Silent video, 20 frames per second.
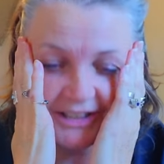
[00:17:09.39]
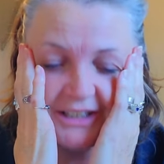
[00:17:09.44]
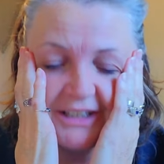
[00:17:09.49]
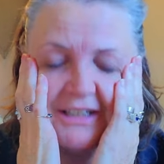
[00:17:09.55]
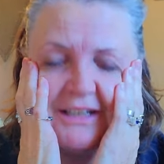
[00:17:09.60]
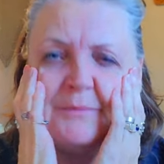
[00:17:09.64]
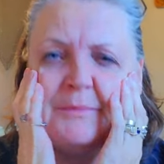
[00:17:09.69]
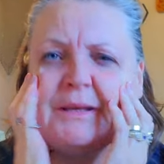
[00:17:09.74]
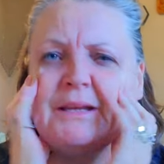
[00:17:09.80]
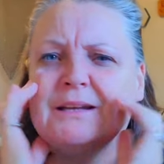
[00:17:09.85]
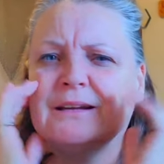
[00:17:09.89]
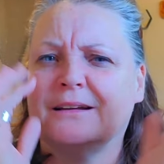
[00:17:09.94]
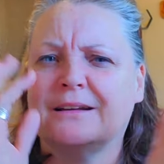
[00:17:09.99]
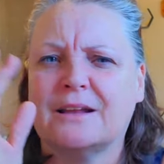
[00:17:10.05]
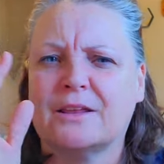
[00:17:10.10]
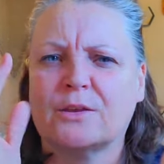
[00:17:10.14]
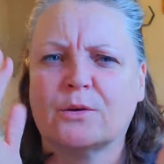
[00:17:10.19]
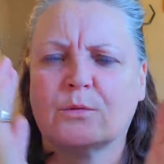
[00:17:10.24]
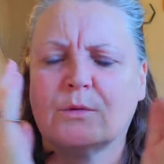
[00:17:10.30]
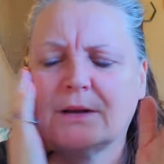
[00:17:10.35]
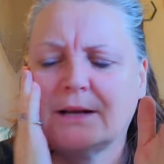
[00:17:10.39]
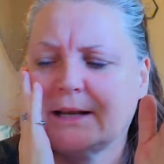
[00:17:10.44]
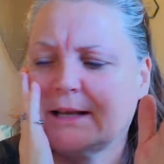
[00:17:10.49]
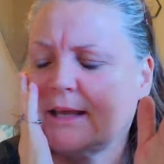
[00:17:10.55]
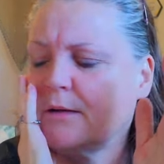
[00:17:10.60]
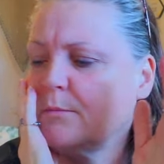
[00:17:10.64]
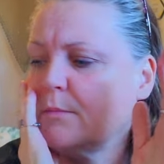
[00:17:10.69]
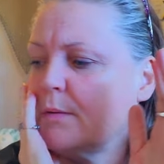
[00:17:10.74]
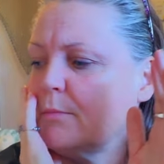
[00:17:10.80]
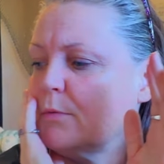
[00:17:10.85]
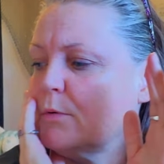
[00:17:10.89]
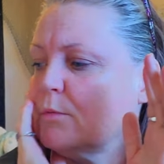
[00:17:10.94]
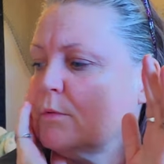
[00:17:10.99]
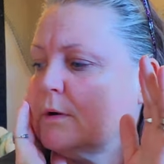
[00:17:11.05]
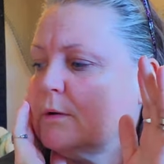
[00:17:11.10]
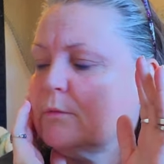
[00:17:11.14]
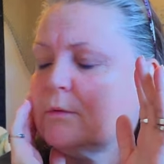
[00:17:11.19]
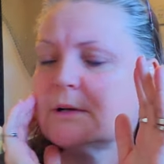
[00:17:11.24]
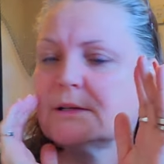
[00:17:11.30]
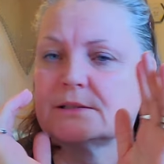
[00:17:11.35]
And I made another one. I can't remember what
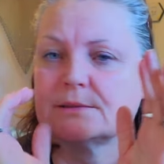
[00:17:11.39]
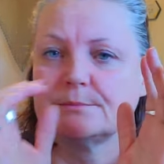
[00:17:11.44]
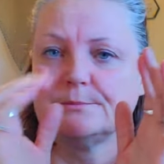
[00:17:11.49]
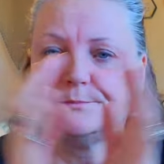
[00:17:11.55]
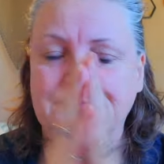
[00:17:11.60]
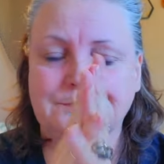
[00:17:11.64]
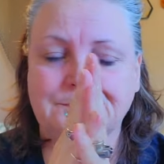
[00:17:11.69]
it was.